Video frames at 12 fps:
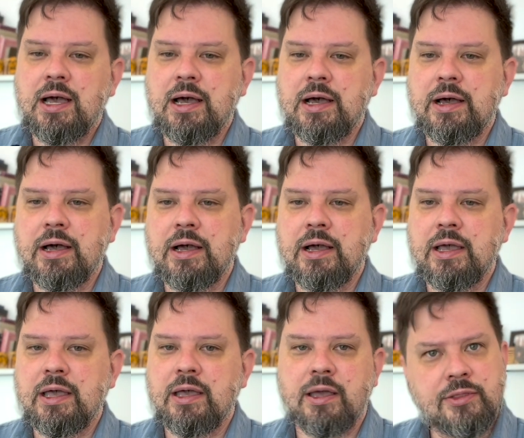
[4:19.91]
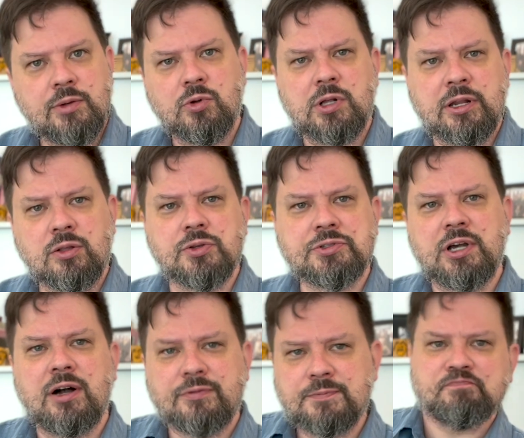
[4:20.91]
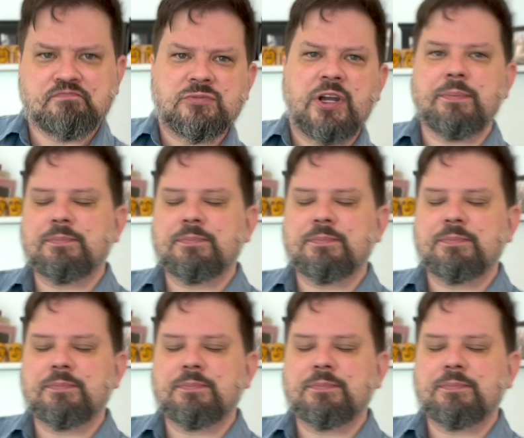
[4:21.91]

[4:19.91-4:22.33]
and then we'll kind of close it off. All right?